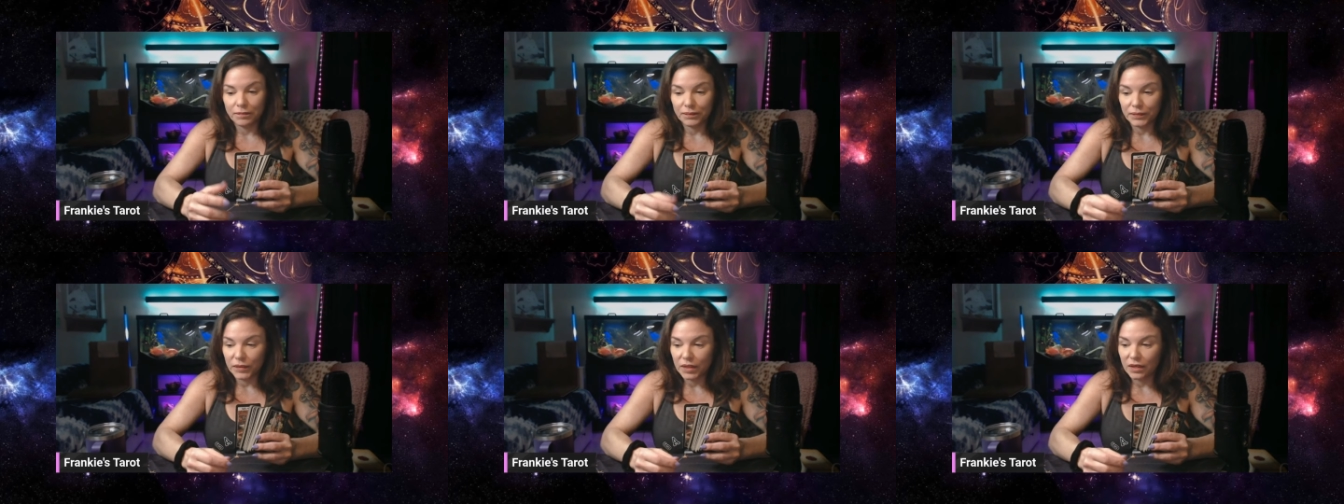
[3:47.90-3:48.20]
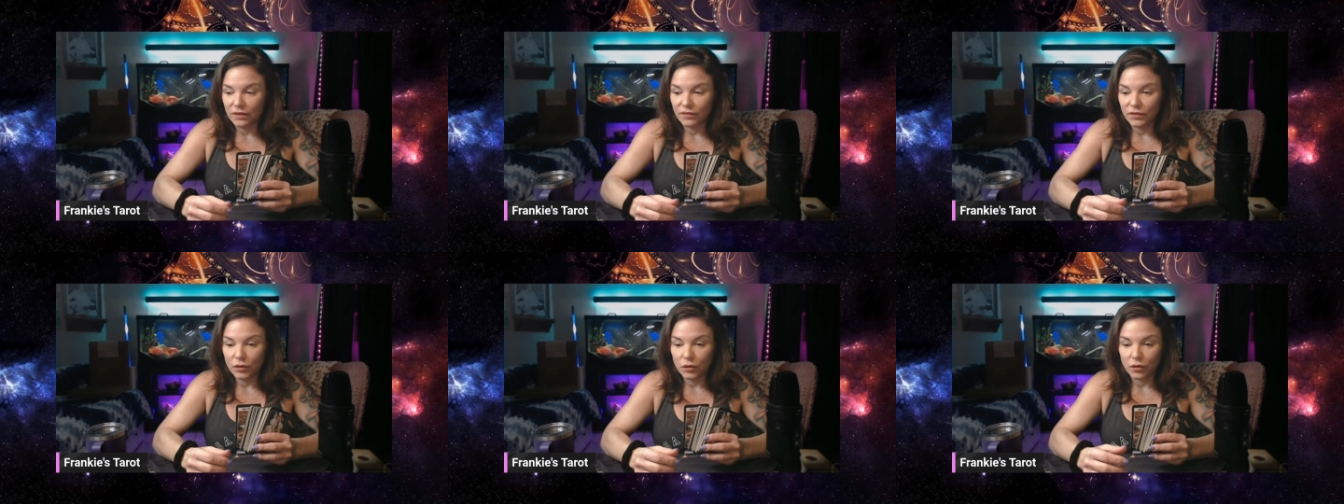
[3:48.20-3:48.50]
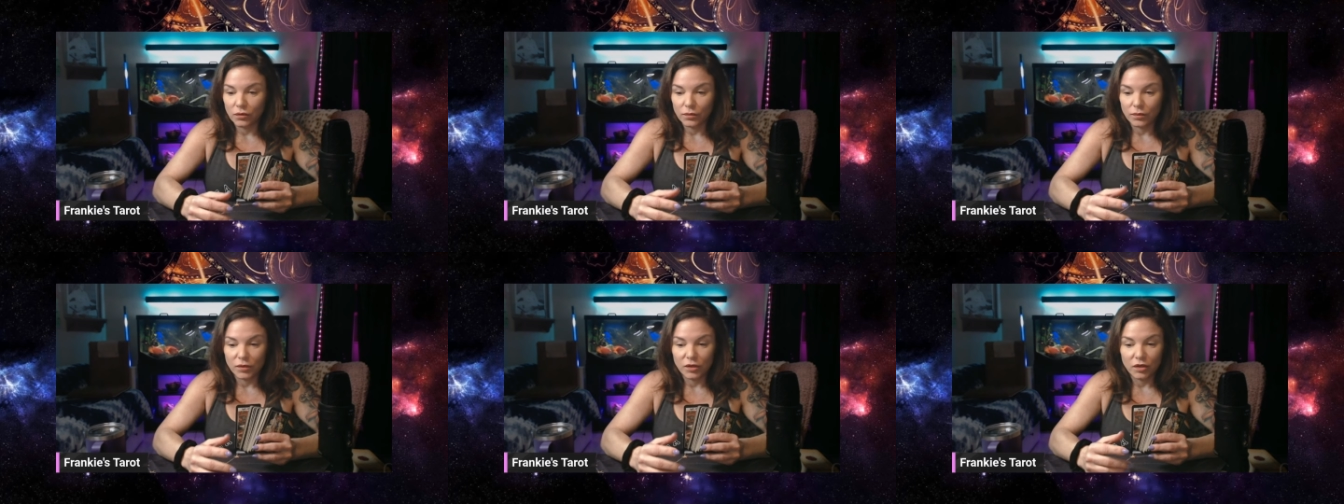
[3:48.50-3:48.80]
if
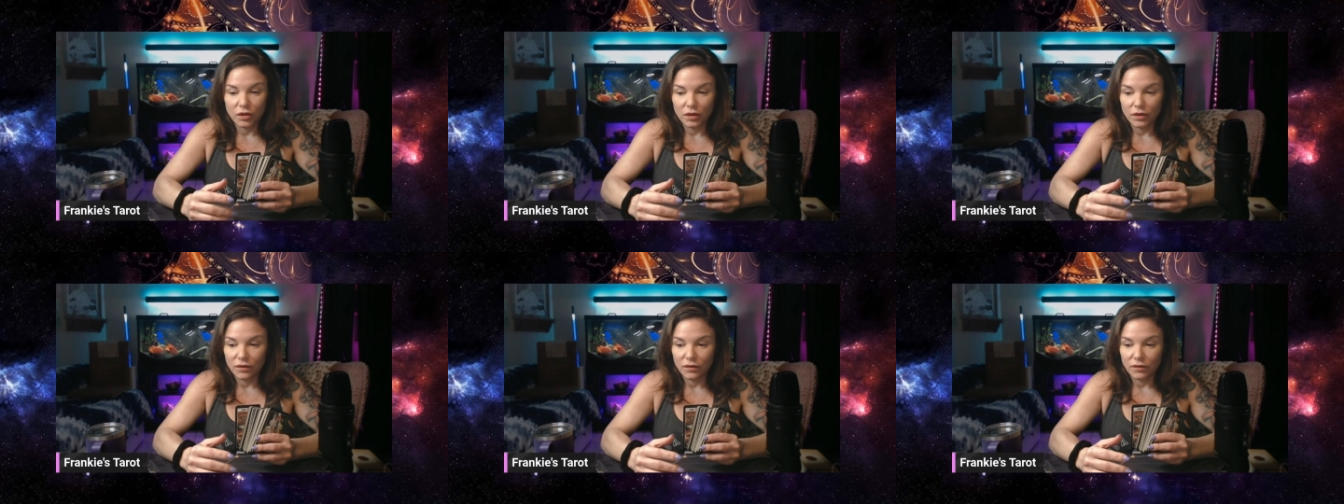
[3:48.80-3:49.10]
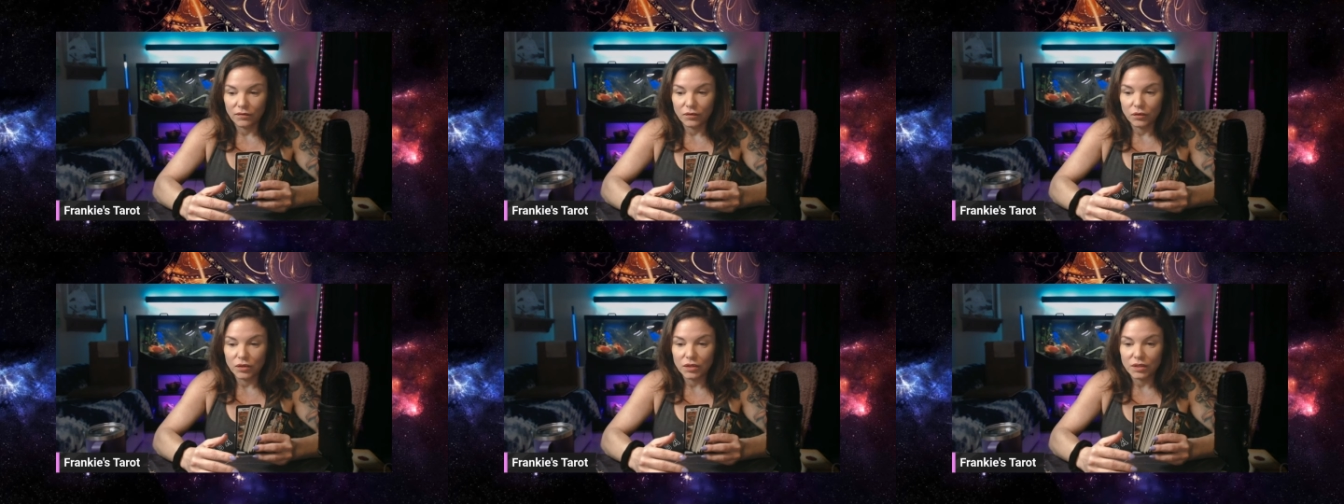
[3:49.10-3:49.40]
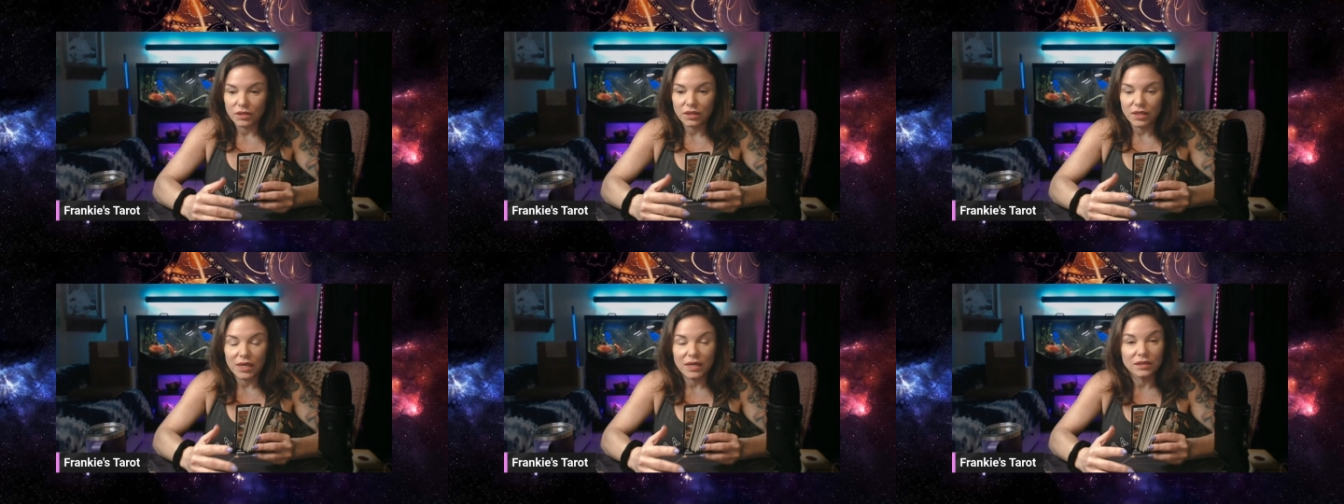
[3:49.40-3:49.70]
you
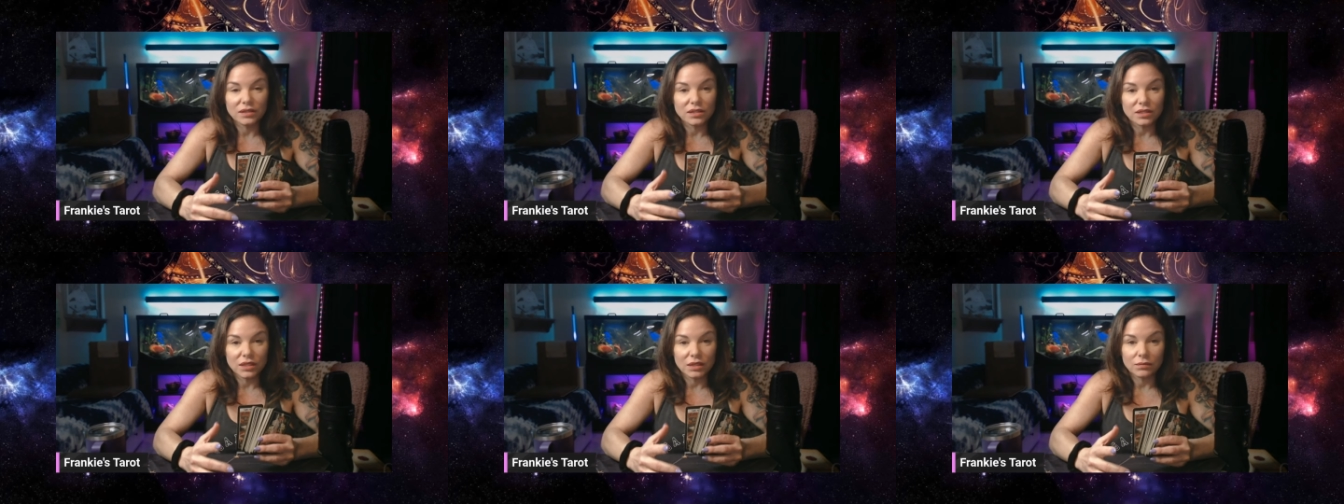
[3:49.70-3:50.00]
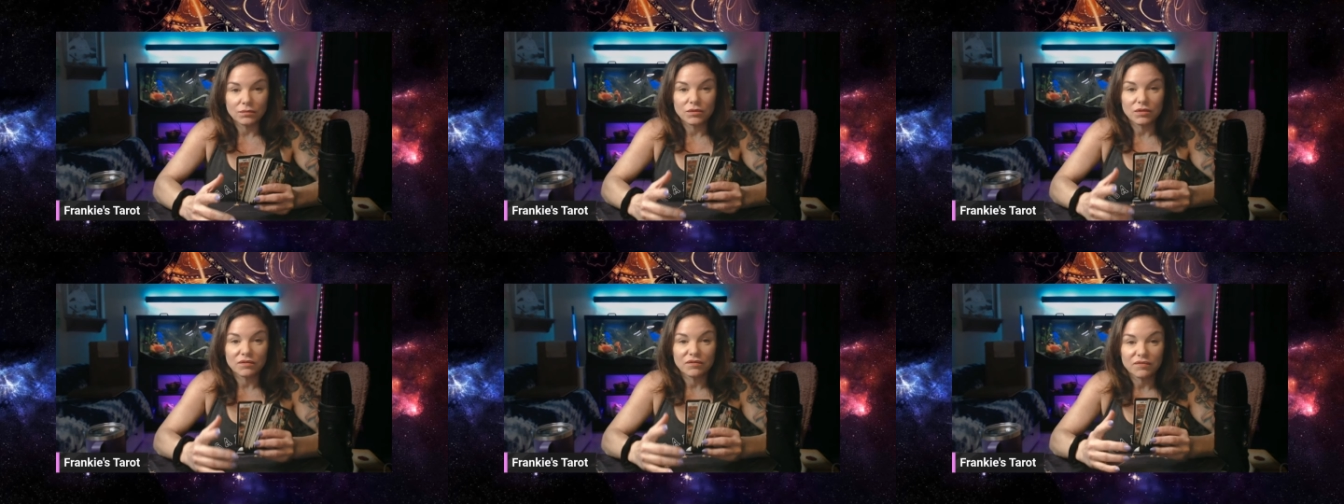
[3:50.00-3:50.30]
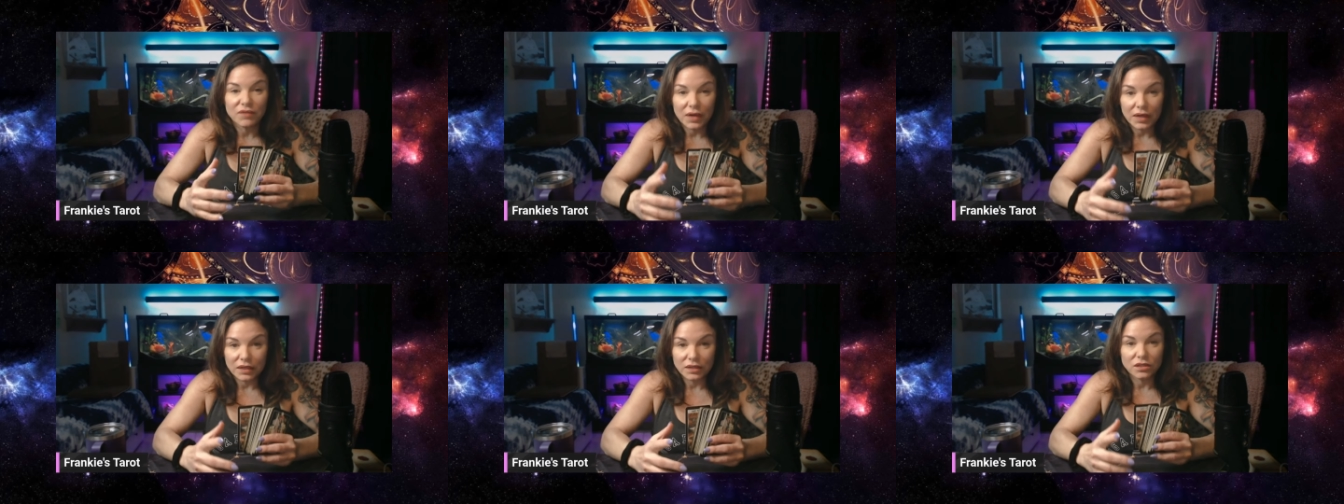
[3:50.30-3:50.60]
just can't seem to
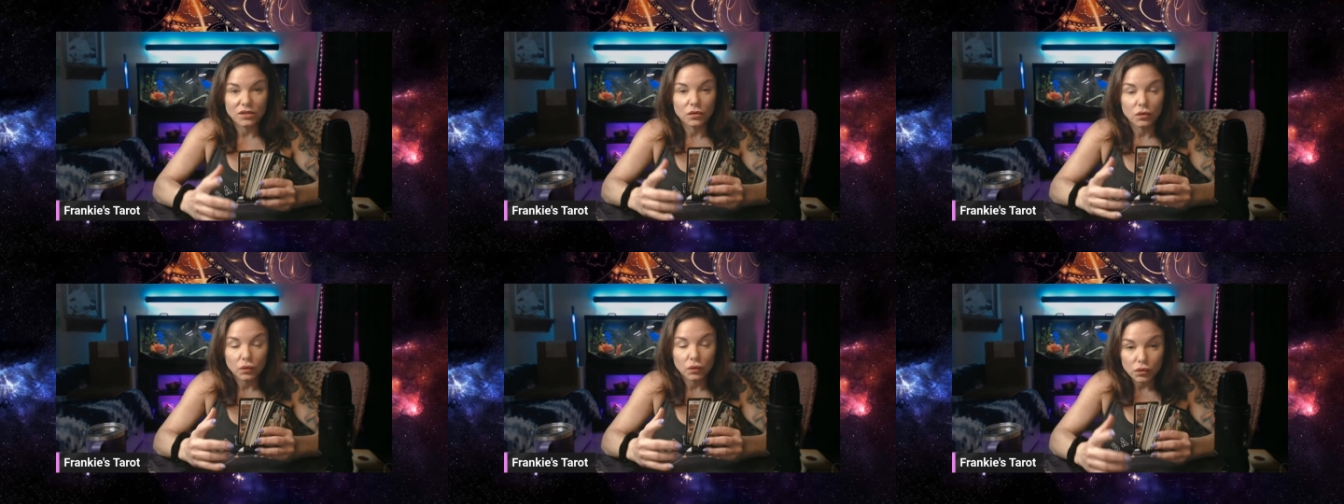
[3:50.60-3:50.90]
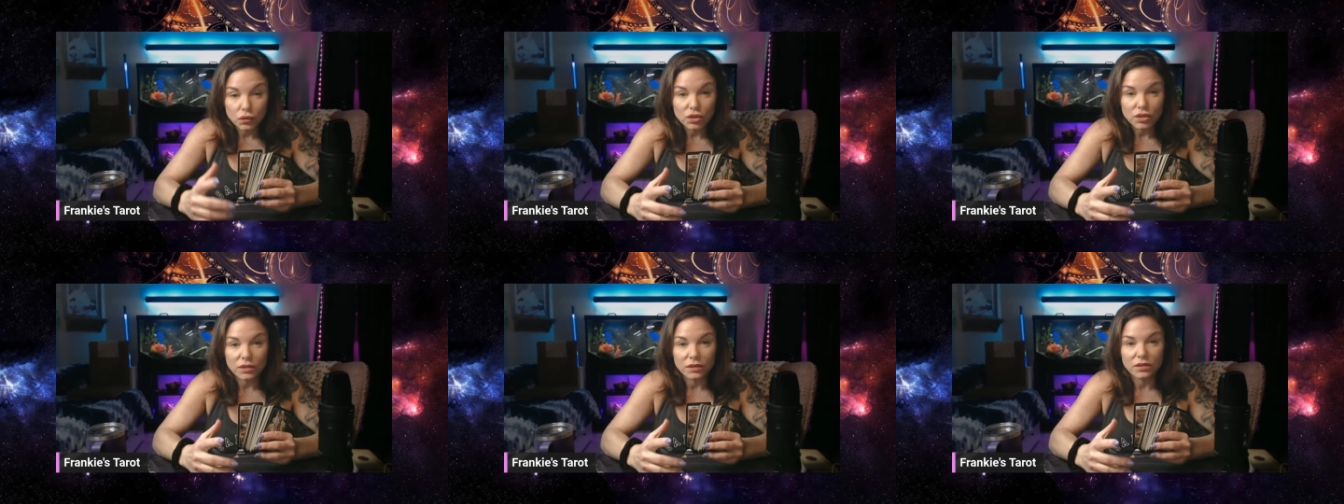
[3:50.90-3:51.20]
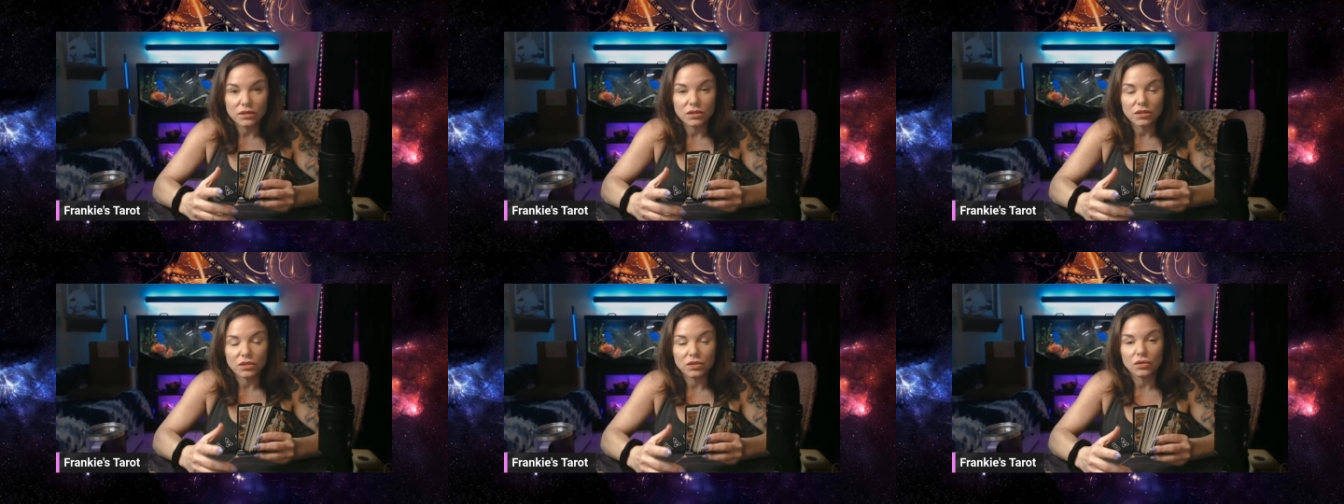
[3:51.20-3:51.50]
find
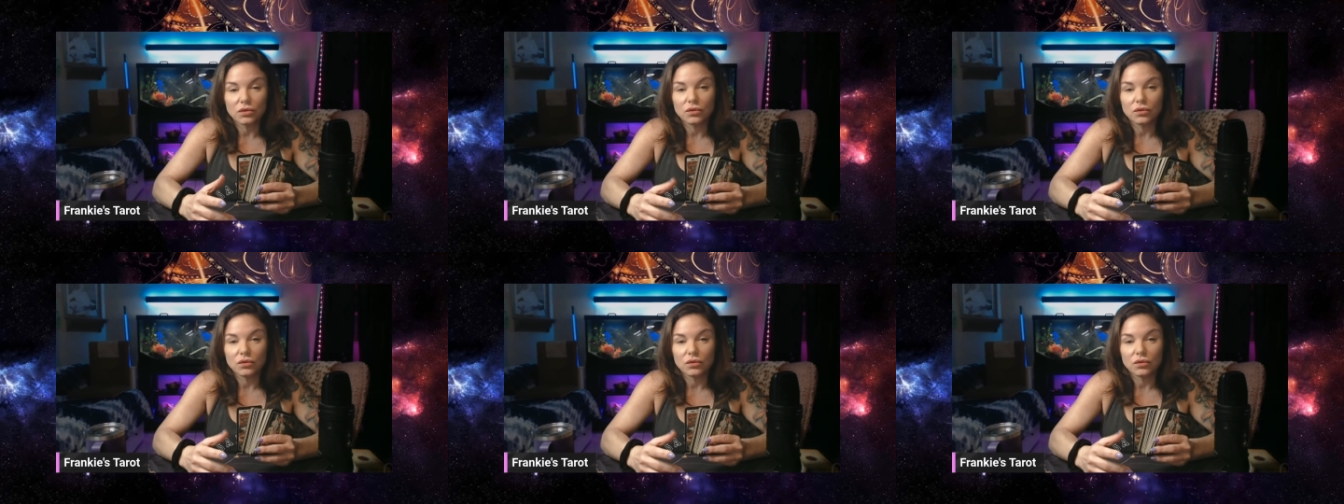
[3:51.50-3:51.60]
solutions